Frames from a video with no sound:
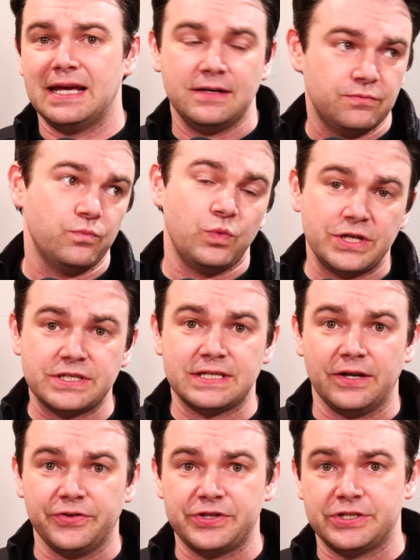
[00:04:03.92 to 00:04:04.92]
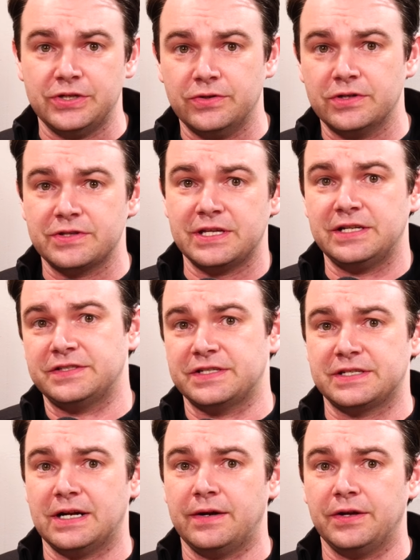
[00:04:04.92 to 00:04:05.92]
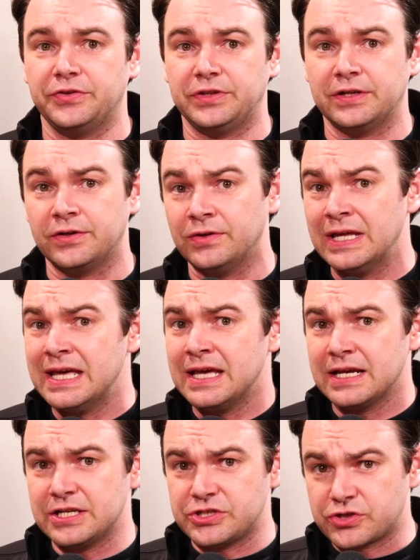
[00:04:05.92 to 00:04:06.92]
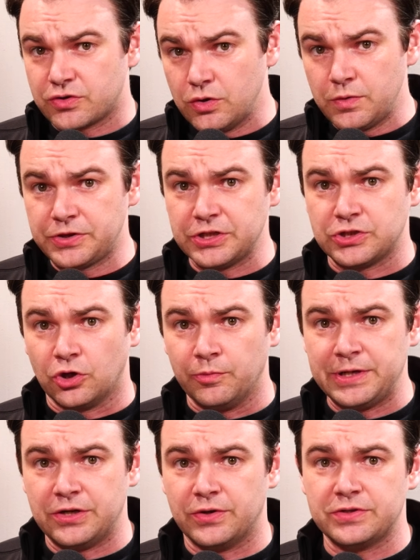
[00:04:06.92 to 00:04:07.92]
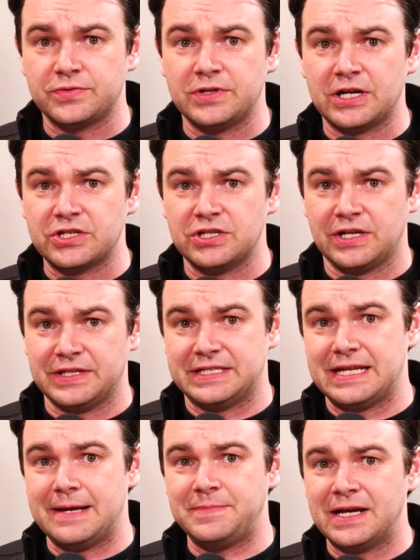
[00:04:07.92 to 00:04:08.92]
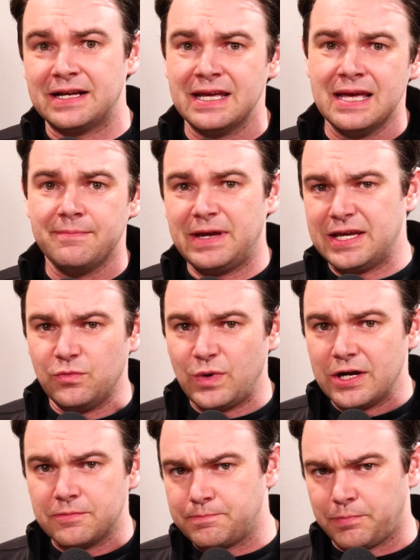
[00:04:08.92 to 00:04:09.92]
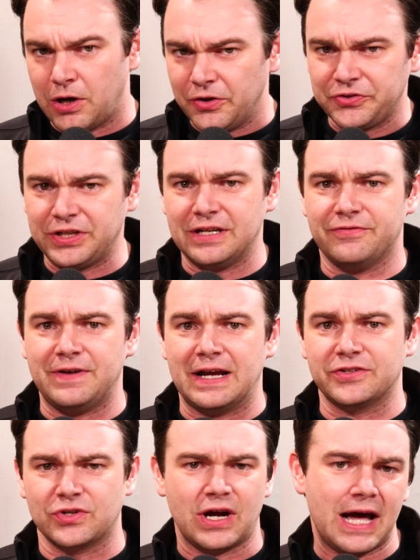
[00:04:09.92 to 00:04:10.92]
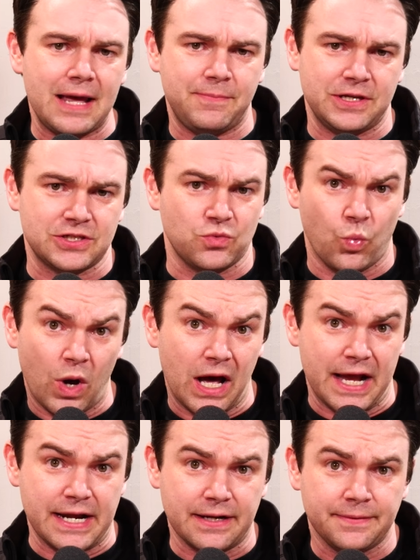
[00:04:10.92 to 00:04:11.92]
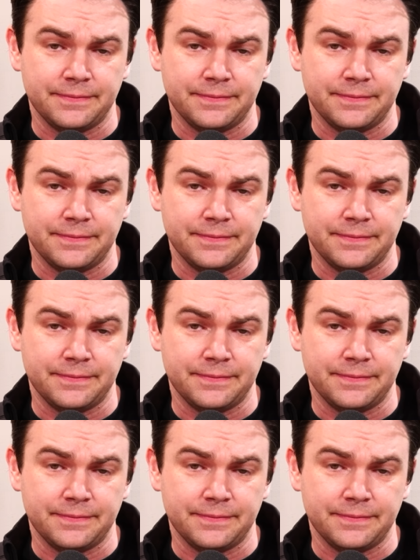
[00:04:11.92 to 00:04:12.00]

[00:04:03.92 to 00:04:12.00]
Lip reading: and which tells the tuner that it's a stereo signal, can screw with the Dolby noise reduction on the tape deck, making weird pulsing effects or a high-pitched whine.